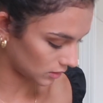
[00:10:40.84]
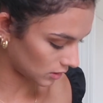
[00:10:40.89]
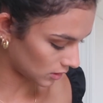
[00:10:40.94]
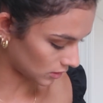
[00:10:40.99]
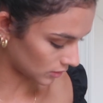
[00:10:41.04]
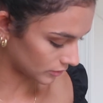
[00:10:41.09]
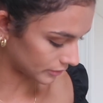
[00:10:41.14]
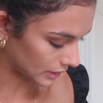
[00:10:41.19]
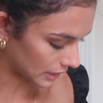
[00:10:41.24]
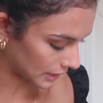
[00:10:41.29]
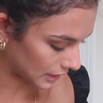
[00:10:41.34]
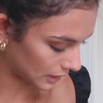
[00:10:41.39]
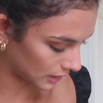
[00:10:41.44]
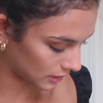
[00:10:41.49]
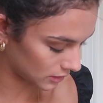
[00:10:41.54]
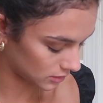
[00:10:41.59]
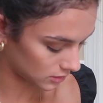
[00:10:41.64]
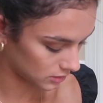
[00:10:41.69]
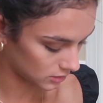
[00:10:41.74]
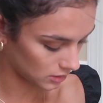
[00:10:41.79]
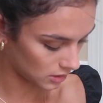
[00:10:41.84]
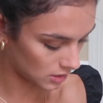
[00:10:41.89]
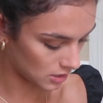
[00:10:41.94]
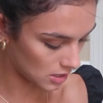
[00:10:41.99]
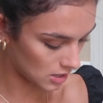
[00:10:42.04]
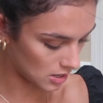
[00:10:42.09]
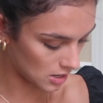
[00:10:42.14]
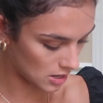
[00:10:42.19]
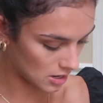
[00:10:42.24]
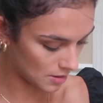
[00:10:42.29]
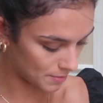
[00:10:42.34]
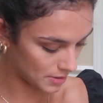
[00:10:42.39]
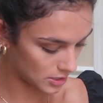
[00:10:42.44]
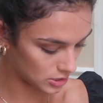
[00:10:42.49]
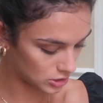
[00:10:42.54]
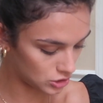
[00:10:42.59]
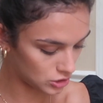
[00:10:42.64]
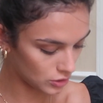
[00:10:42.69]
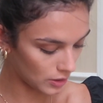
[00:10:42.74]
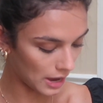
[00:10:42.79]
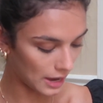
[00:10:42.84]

alrighty, so